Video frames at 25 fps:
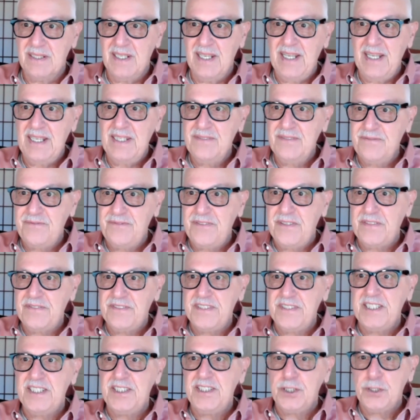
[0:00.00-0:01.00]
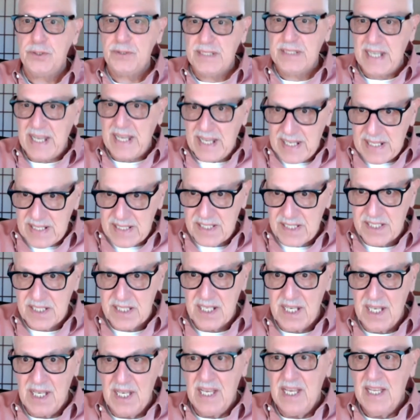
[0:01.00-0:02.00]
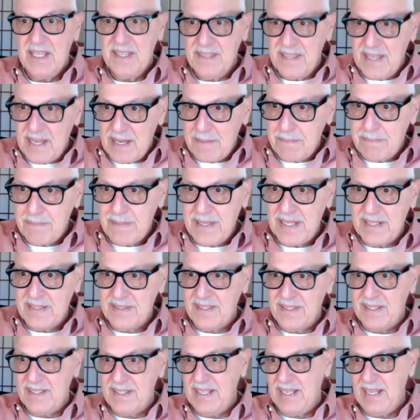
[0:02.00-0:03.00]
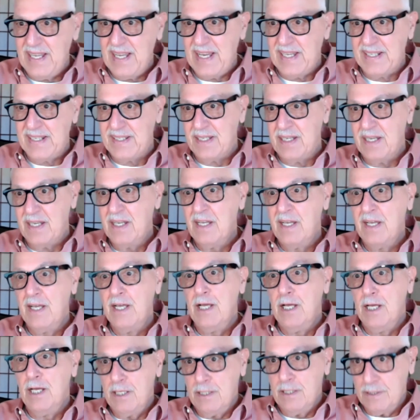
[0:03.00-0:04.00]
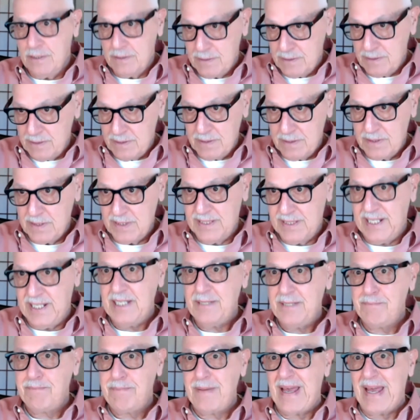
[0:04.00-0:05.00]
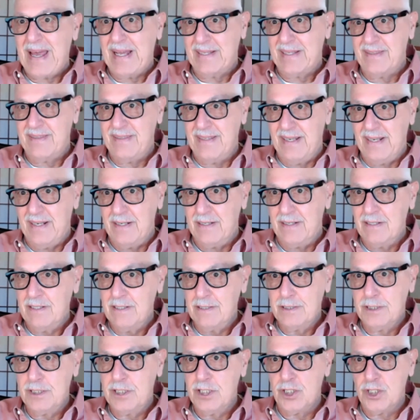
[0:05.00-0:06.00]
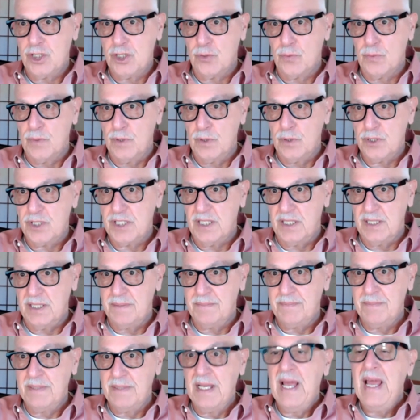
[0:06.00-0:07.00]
In 52 days. That meant that he had to get back there to Jerusalem.